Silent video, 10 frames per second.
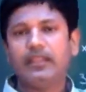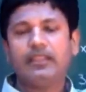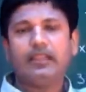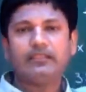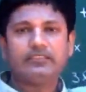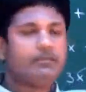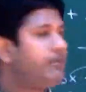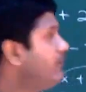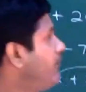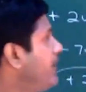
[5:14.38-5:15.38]
Then I
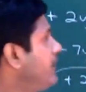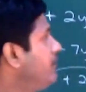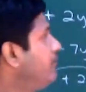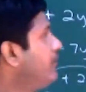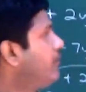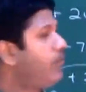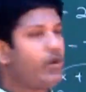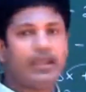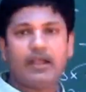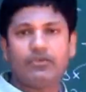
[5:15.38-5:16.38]
simplified it,
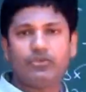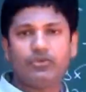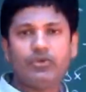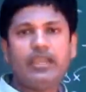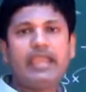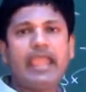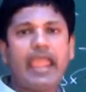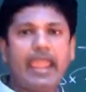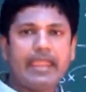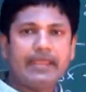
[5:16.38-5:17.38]
brought it down to
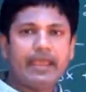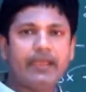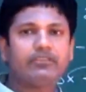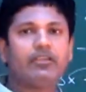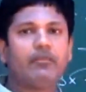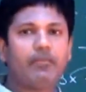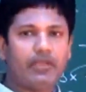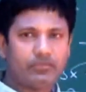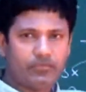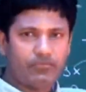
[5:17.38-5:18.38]
8x
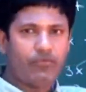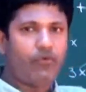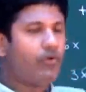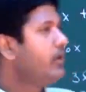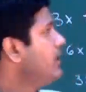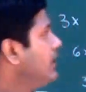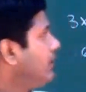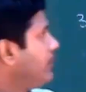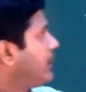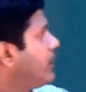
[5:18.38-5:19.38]
plus 4.
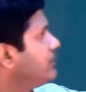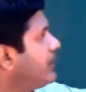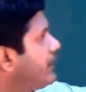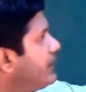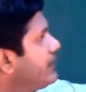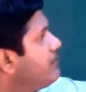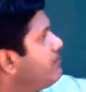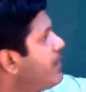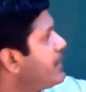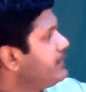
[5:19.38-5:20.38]
Now because I can
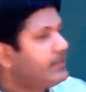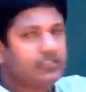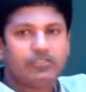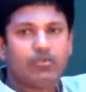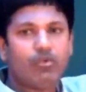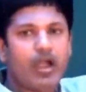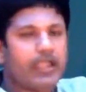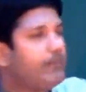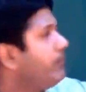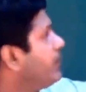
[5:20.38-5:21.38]
combine this to
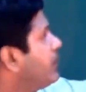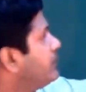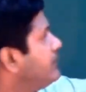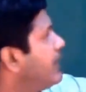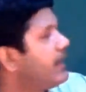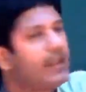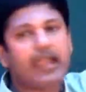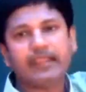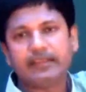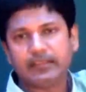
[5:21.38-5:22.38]
y, because they are
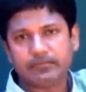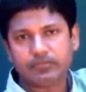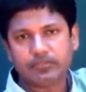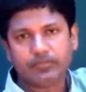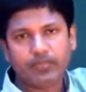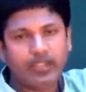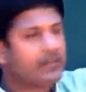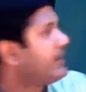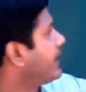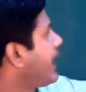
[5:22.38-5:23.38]
like terms.
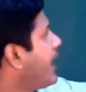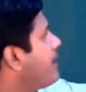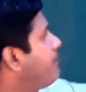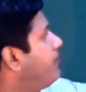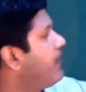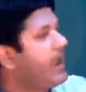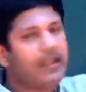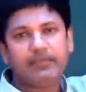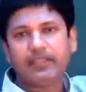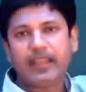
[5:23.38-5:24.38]
It's like apple
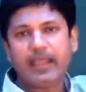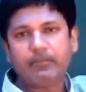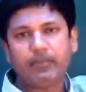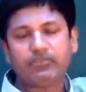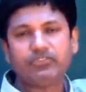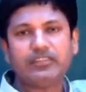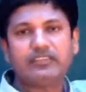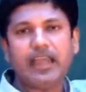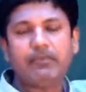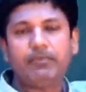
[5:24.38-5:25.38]
adding with an apple.
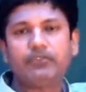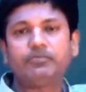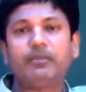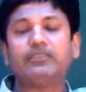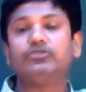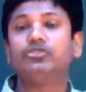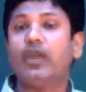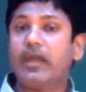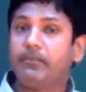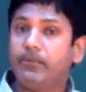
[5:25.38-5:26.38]
6 apples plus
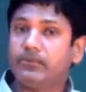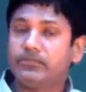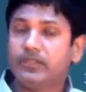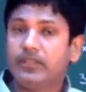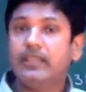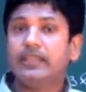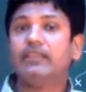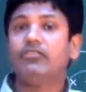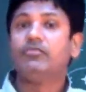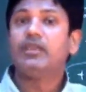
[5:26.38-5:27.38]
2 apples
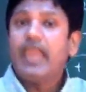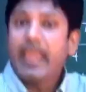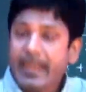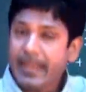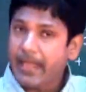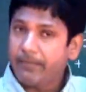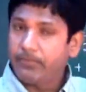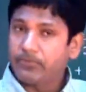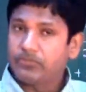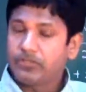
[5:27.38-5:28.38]
gives me 8
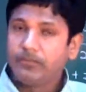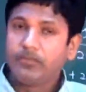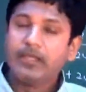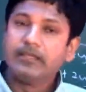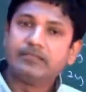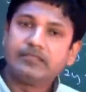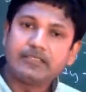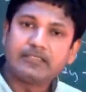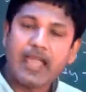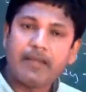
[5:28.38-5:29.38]
apples.
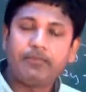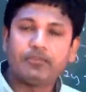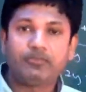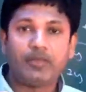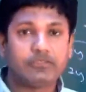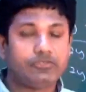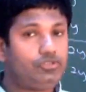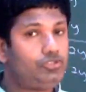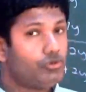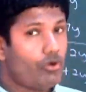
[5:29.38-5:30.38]
6 apples plus
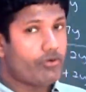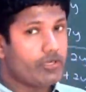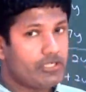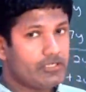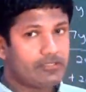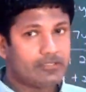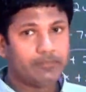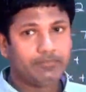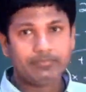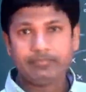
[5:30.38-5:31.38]
2 oranges,
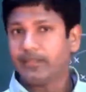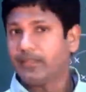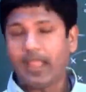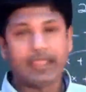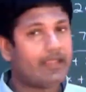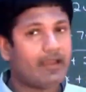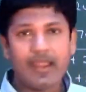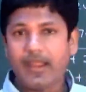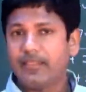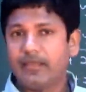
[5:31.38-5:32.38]
I
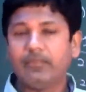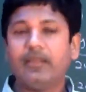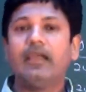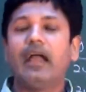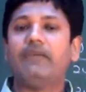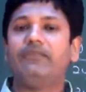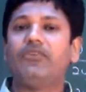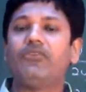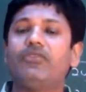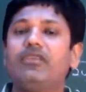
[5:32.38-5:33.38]
cannot add them. I have to
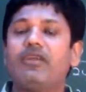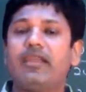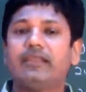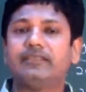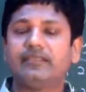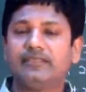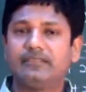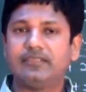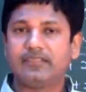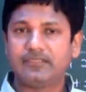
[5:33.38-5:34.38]
rewrite it as
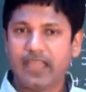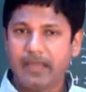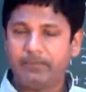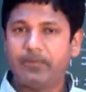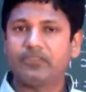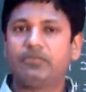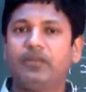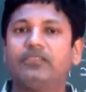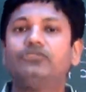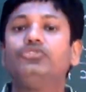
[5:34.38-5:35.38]
6 apples
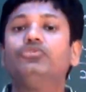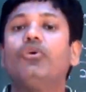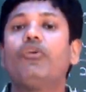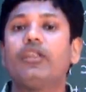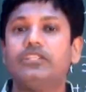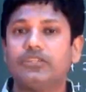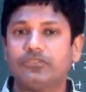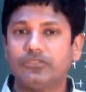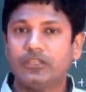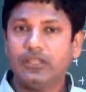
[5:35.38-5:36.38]
plus 2
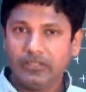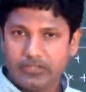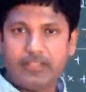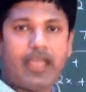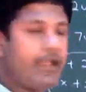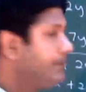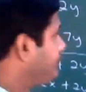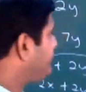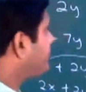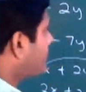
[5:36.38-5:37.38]
oranges. See that?
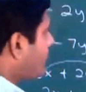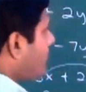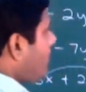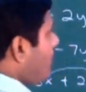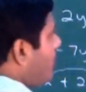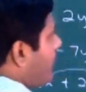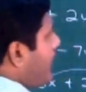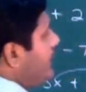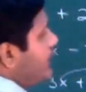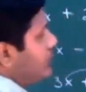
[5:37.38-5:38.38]

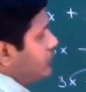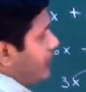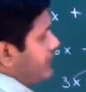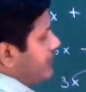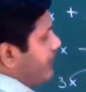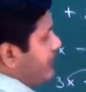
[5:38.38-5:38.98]
Okay, so let's say for